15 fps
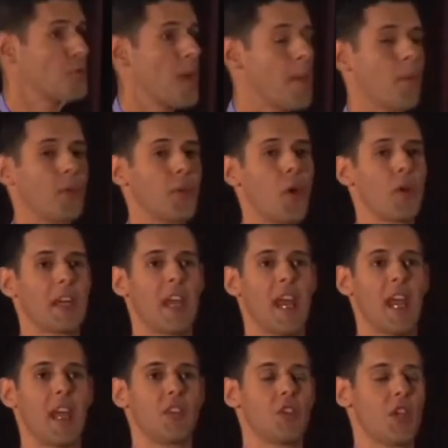people don't
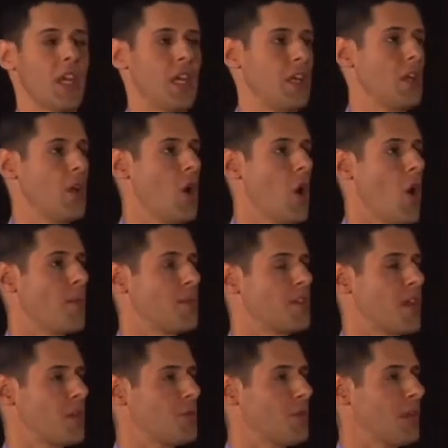engage in
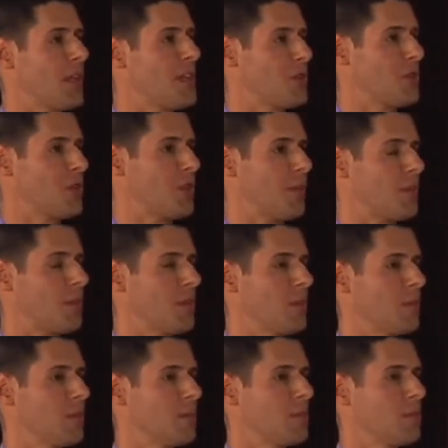homosexual relationships.
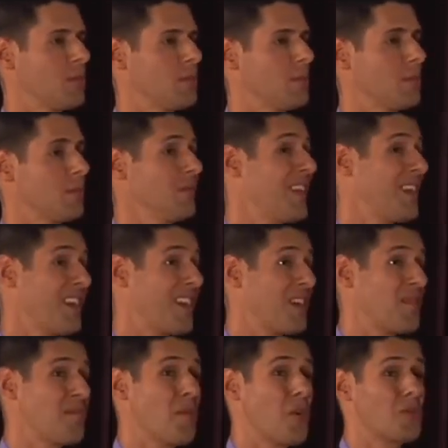Then
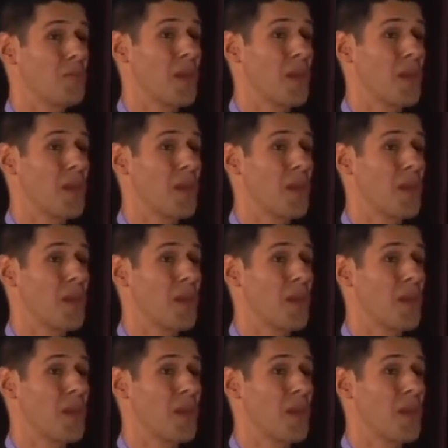again, most